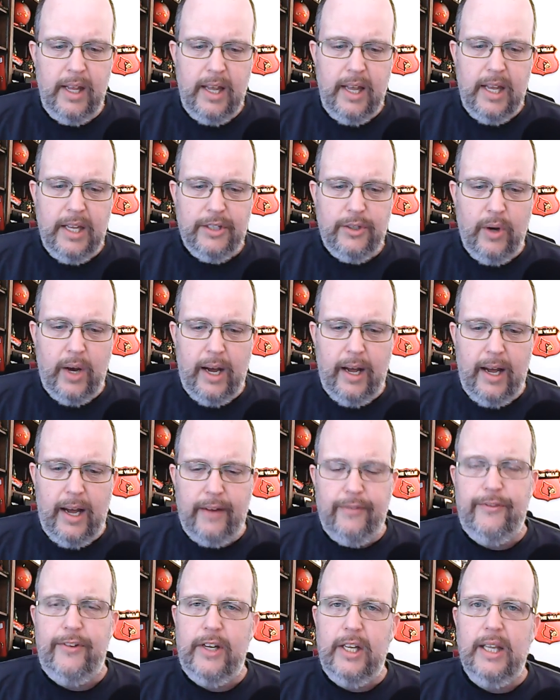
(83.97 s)
So I
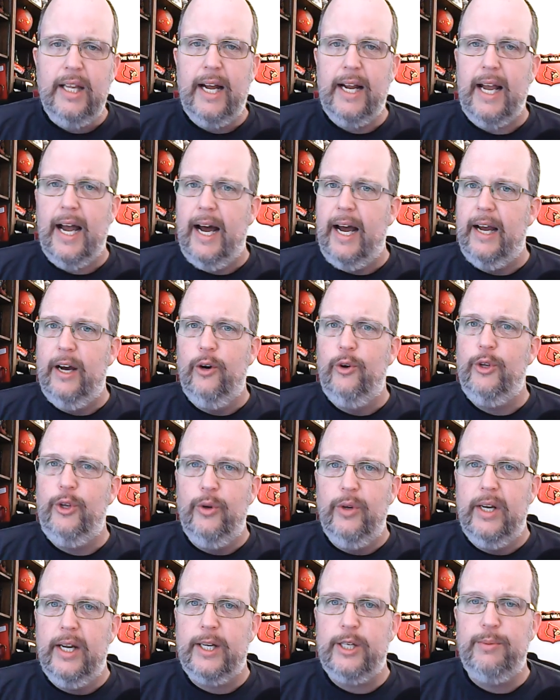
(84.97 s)
feel like I owe
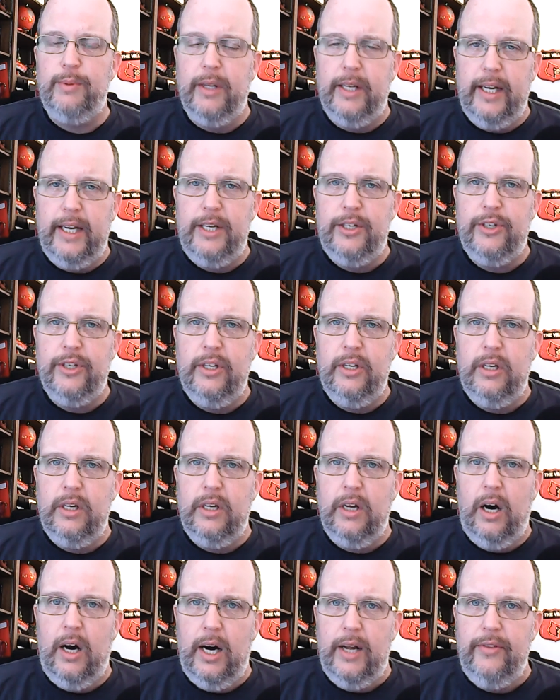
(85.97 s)
you an explanation
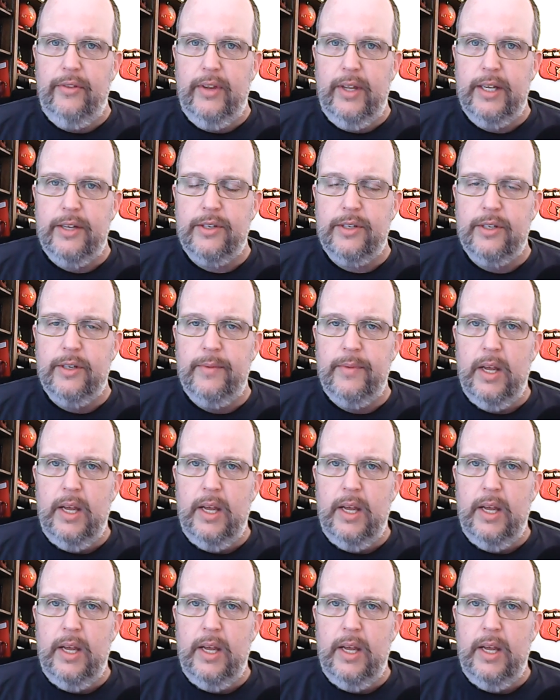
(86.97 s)
on this.